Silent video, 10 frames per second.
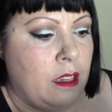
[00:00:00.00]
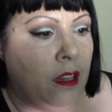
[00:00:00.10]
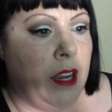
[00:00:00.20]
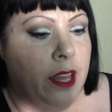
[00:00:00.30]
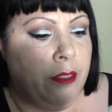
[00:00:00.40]

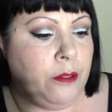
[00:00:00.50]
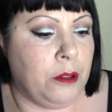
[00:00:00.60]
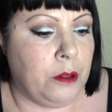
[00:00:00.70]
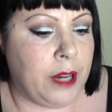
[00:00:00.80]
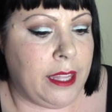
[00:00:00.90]
Got
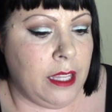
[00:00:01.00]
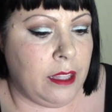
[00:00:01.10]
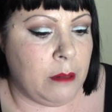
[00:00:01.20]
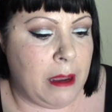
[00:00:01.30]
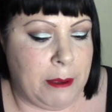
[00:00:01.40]
through, I think
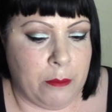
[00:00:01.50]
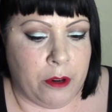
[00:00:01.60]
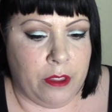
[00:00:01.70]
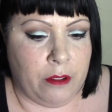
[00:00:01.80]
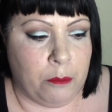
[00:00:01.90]
there might be
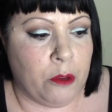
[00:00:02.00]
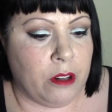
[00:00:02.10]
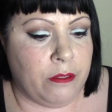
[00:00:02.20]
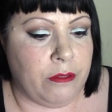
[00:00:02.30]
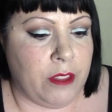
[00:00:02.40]
more
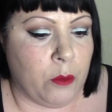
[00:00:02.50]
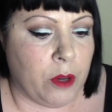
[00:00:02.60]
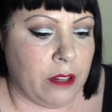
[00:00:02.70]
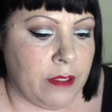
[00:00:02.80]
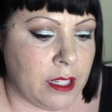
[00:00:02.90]
than
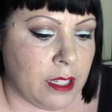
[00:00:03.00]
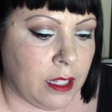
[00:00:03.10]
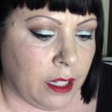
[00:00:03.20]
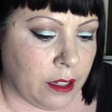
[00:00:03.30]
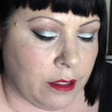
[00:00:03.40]
one of this in
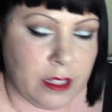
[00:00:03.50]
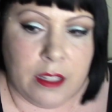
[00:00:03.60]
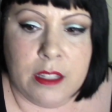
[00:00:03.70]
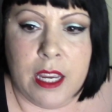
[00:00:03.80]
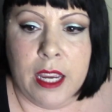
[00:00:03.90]
here. This
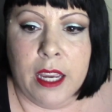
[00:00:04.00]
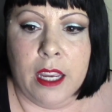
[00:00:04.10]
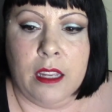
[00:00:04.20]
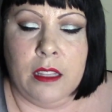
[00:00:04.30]
is a